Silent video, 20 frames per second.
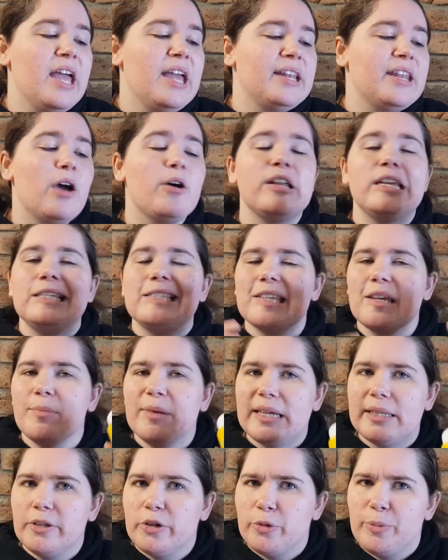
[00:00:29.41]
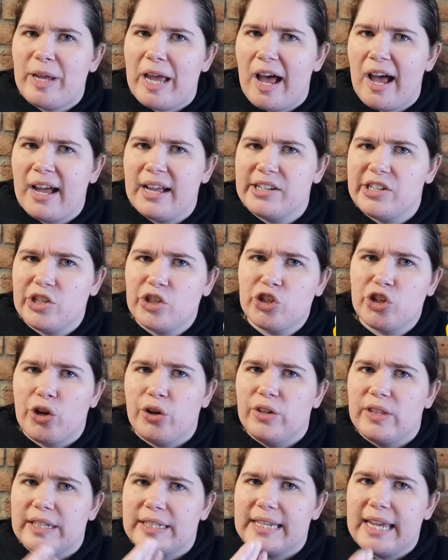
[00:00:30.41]
Now it's going to be a little bit hard to show
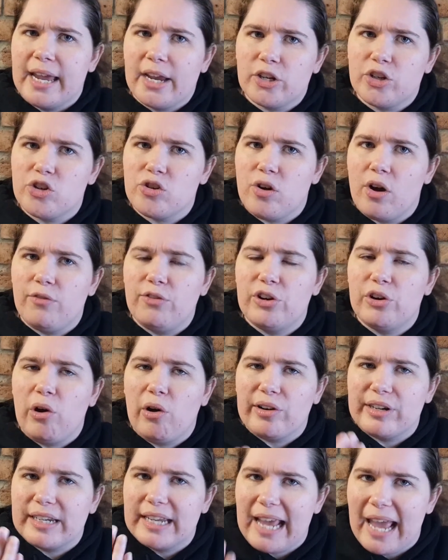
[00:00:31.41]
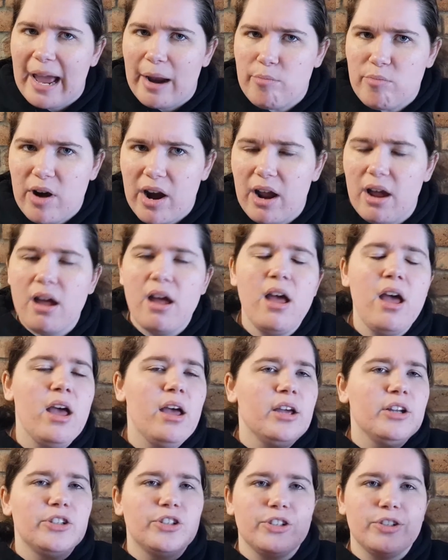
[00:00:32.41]
you the texture of it on camera
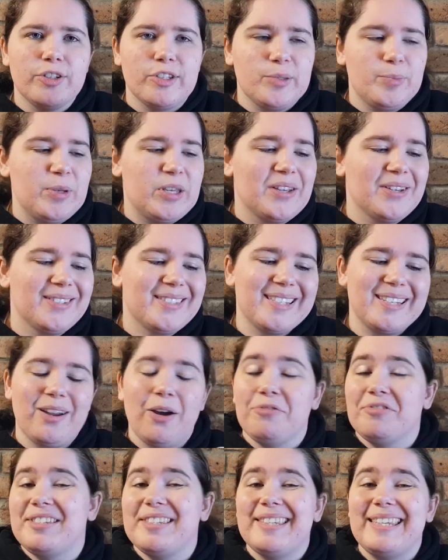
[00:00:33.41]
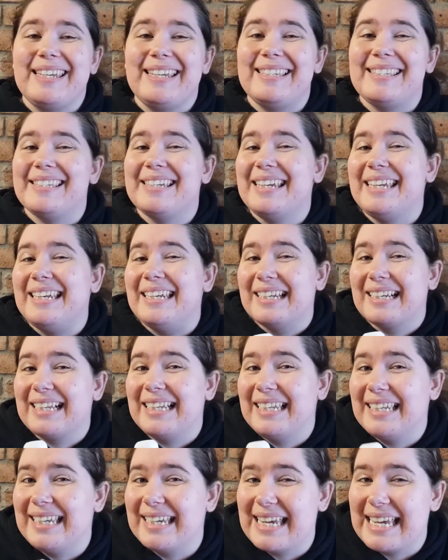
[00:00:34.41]
just because it obviously isn't in a
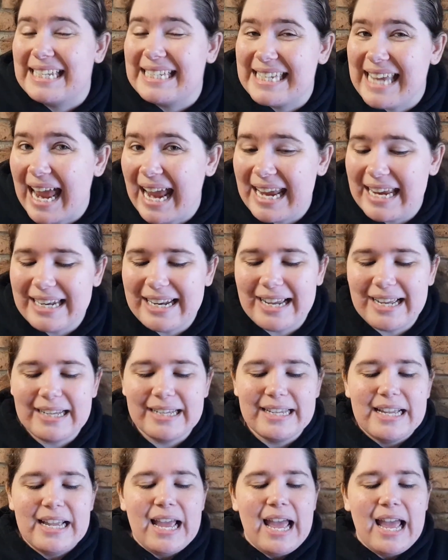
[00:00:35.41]
clear container,